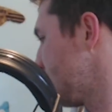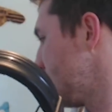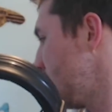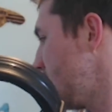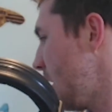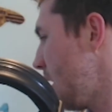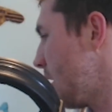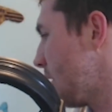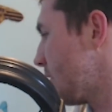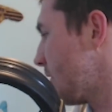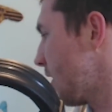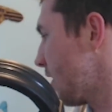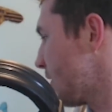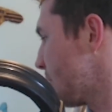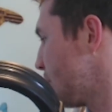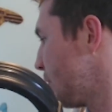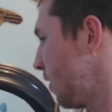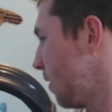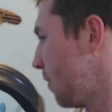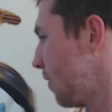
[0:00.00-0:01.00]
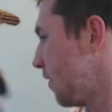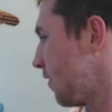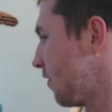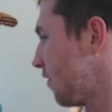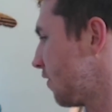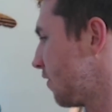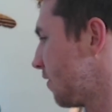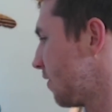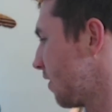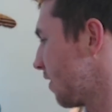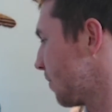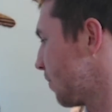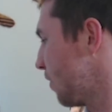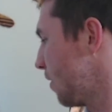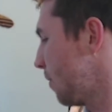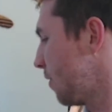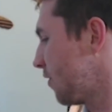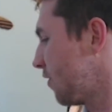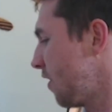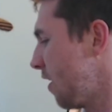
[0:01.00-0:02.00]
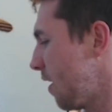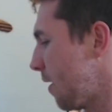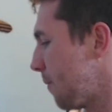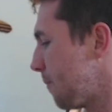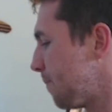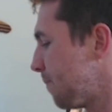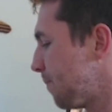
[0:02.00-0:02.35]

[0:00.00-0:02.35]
Yeah, that's pretty much it.